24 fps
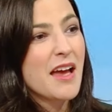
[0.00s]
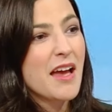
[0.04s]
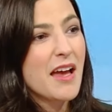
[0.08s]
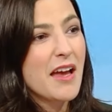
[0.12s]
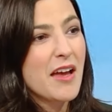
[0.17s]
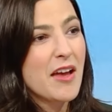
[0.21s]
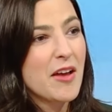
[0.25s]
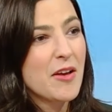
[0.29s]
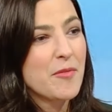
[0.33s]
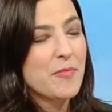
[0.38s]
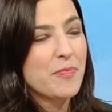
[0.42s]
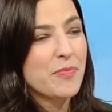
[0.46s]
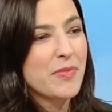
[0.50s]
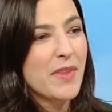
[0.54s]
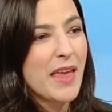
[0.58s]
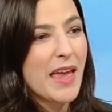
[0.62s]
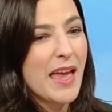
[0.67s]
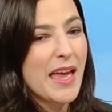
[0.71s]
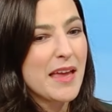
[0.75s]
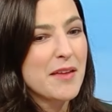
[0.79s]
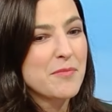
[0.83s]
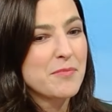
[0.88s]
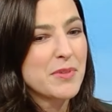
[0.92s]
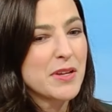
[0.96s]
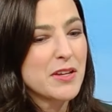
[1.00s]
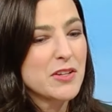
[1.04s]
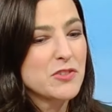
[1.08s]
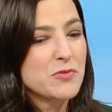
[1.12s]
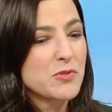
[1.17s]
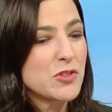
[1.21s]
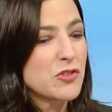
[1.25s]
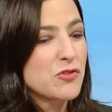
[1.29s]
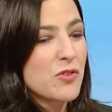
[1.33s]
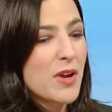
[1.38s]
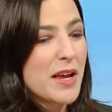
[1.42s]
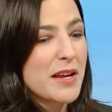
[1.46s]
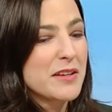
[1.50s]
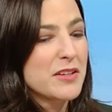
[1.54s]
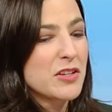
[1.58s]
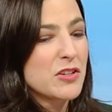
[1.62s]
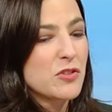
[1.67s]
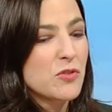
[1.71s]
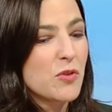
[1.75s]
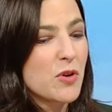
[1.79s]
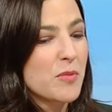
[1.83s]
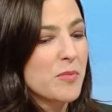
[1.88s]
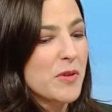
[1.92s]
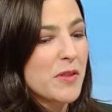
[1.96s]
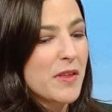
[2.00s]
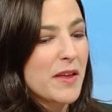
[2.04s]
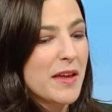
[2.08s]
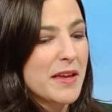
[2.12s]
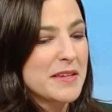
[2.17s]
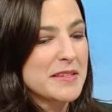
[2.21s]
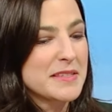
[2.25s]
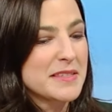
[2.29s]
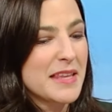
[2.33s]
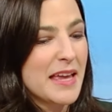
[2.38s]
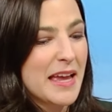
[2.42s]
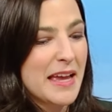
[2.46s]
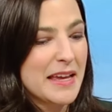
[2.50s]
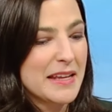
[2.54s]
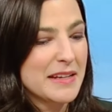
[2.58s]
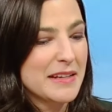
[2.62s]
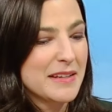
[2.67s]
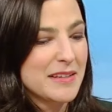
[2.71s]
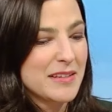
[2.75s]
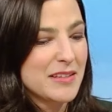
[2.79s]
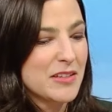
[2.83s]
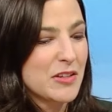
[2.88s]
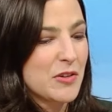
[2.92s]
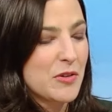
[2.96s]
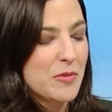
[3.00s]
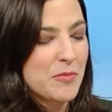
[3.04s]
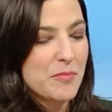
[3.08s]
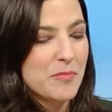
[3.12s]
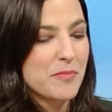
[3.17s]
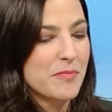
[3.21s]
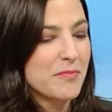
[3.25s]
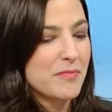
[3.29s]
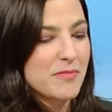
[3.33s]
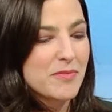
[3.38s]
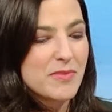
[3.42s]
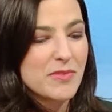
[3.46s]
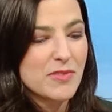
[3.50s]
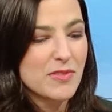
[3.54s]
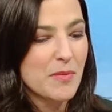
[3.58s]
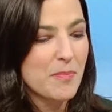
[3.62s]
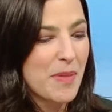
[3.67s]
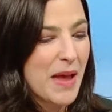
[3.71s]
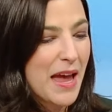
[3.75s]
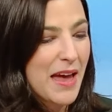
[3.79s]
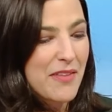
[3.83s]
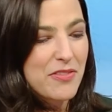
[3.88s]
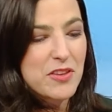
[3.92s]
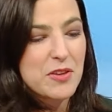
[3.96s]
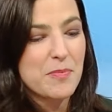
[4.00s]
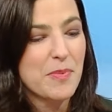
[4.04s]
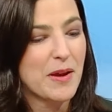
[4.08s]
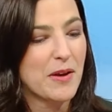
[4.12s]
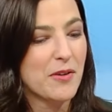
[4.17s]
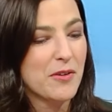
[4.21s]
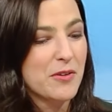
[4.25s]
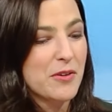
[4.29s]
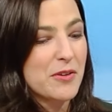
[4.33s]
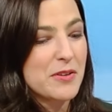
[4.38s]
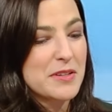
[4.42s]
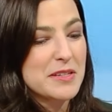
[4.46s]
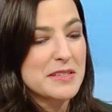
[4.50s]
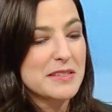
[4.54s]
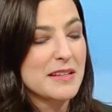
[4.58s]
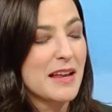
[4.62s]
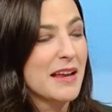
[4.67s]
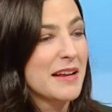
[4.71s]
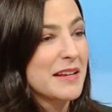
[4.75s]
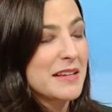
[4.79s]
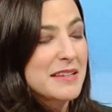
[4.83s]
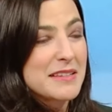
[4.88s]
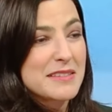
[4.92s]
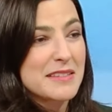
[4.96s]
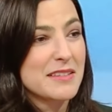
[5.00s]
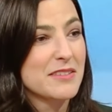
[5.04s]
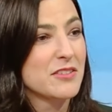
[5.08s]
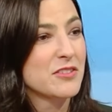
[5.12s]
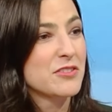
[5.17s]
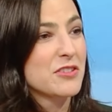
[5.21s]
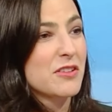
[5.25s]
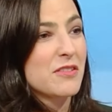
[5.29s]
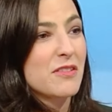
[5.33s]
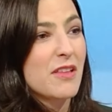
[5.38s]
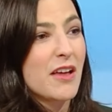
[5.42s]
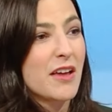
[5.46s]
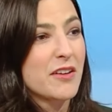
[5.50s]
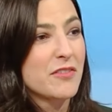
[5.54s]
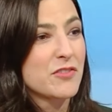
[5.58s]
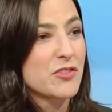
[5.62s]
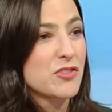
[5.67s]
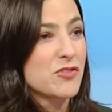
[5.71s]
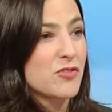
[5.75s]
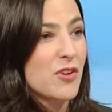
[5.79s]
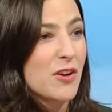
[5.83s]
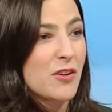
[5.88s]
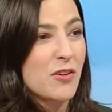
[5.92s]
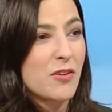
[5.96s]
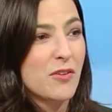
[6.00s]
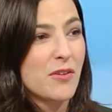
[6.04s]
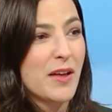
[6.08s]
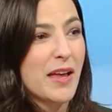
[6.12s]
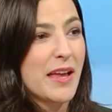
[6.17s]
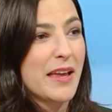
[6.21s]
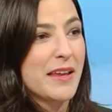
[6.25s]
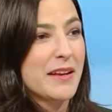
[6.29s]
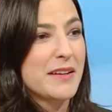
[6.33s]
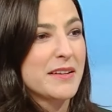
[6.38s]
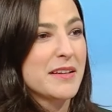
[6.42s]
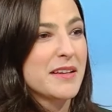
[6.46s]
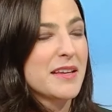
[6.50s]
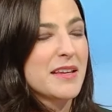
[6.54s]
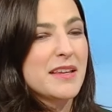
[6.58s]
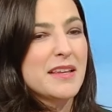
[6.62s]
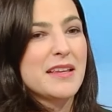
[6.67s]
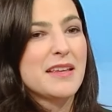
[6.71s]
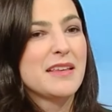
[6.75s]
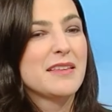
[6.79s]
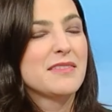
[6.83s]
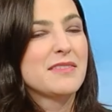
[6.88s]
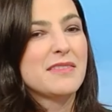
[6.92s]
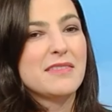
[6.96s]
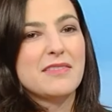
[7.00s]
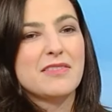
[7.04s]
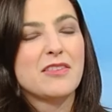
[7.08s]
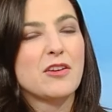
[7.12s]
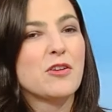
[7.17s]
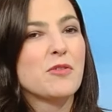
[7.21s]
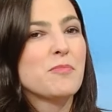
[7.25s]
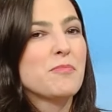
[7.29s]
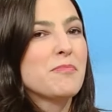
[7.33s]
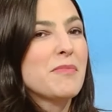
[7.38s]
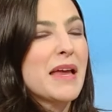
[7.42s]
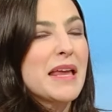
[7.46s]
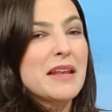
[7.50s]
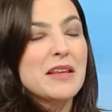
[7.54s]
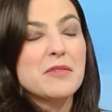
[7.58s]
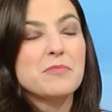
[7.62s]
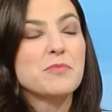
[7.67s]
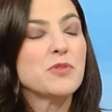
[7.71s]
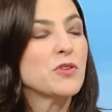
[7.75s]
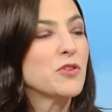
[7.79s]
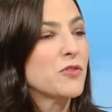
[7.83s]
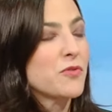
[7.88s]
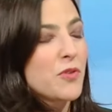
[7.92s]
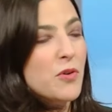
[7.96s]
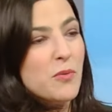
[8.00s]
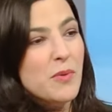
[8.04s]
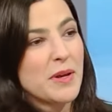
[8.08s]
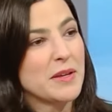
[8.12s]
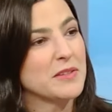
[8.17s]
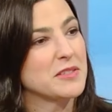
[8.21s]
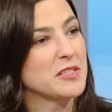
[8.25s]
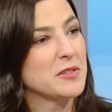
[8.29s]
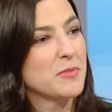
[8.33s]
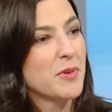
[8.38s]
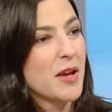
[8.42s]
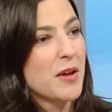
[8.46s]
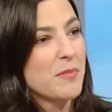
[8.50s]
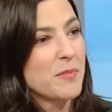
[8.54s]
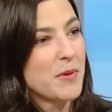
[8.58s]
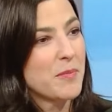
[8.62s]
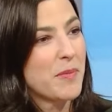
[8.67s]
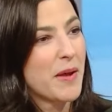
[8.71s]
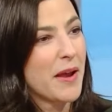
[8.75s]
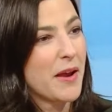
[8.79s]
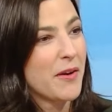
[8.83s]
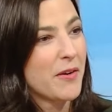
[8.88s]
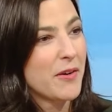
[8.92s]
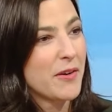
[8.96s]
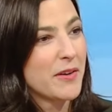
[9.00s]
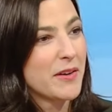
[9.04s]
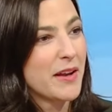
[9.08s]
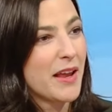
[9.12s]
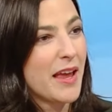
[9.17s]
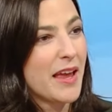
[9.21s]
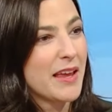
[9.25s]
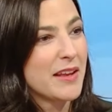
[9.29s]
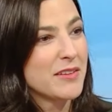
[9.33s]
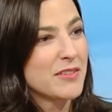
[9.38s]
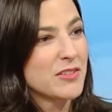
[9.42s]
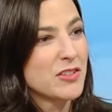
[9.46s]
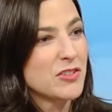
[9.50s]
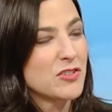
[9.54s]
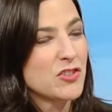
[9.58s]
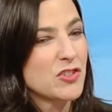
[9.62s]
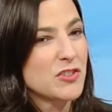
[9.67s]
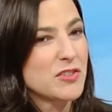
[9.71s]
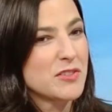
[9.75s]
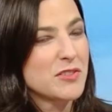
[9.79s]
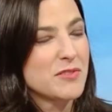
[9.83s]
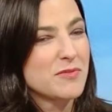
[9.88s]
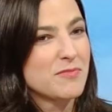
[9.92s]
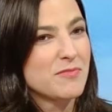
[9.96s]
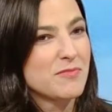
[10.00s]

Um, and because we're trying to normalize that, you know, the path to parenthood is not easy. There's a lot of struggle, and there are many beautiful ways to become a parent, and to just...